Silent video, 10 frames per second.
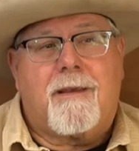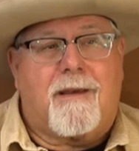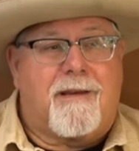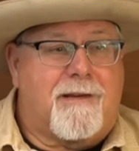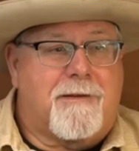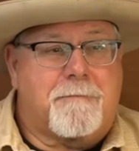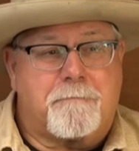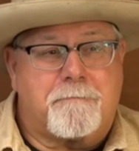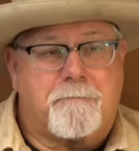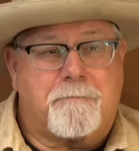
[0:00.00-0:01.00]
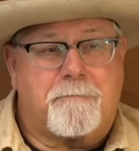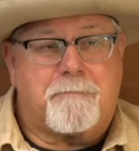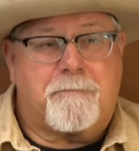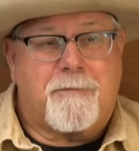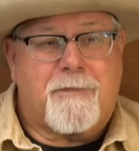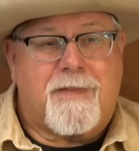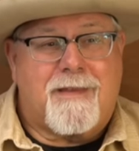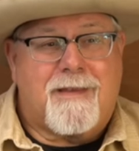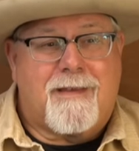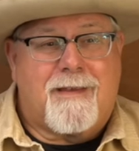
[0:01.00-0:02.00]

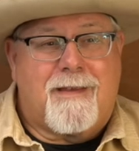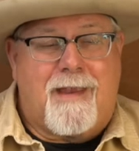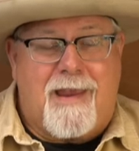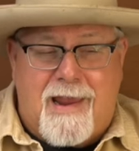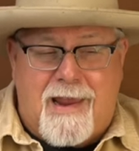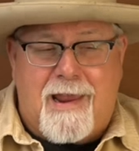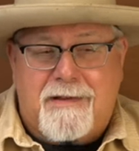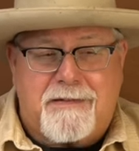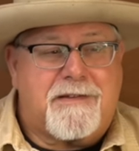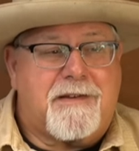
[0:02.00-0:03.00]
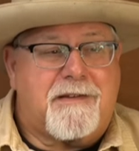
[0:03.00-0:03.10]
And